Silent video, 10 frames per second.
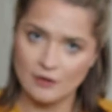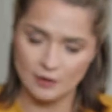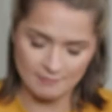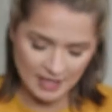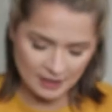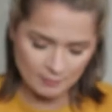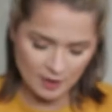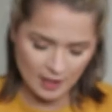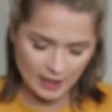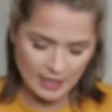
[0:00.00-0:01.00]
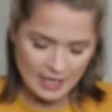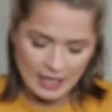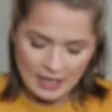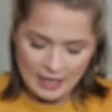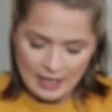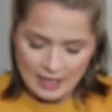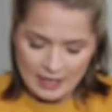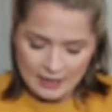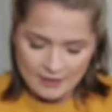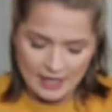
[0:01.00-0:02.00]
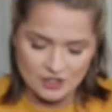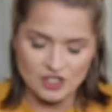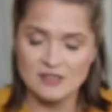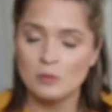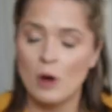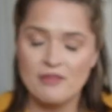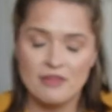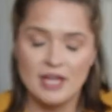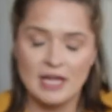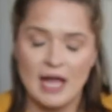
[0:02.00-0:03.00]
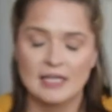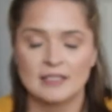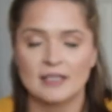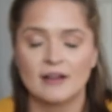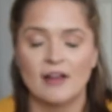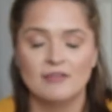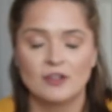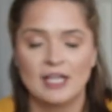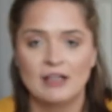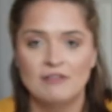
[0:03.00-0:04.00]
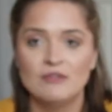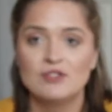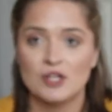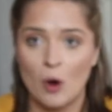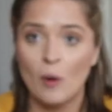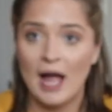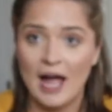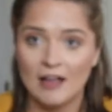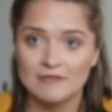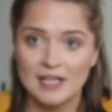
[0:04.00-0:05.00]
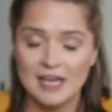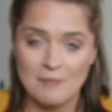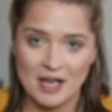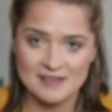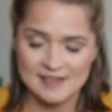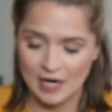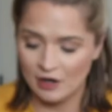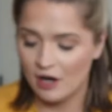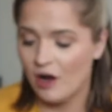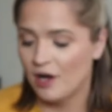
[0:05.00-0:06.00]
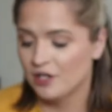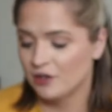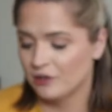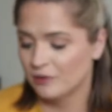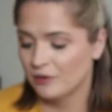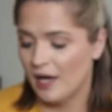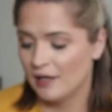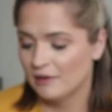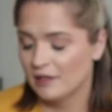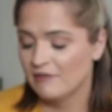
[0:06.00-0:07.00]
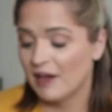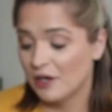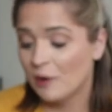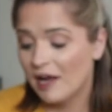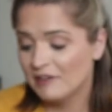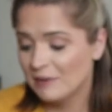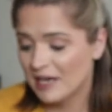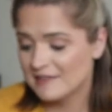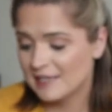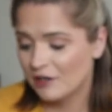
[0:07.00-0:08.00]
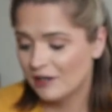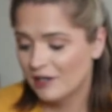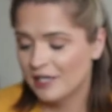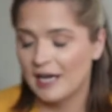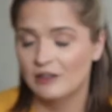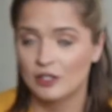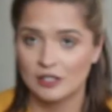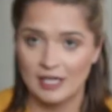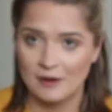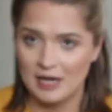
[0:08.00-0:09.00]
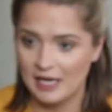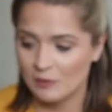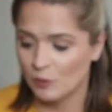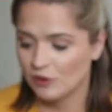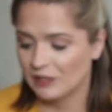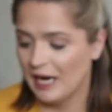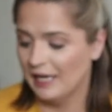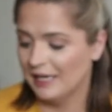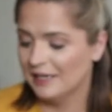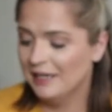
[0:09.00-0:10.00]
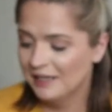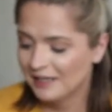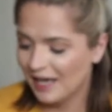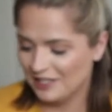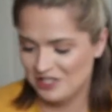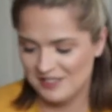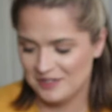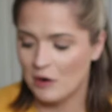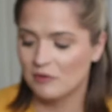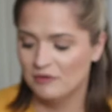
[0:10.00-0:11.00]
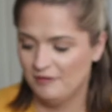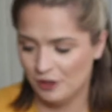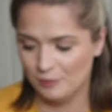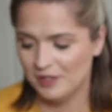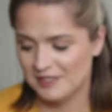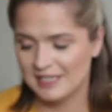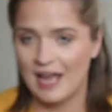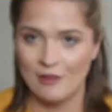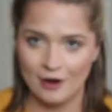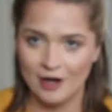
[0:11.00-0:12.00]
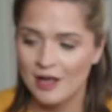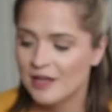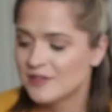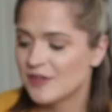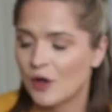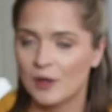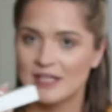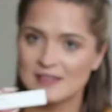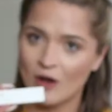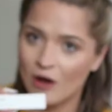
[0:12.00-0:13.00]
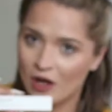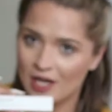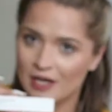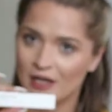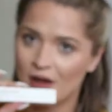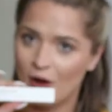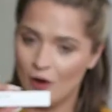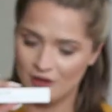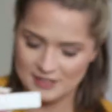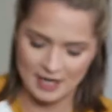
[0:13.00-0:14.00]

other makeup on. That is just one thing. I feel like if you don't have any mascara on, if I don't have any mascara on, I look like a naked mole rat, and I just don't feel put together. So it's on all the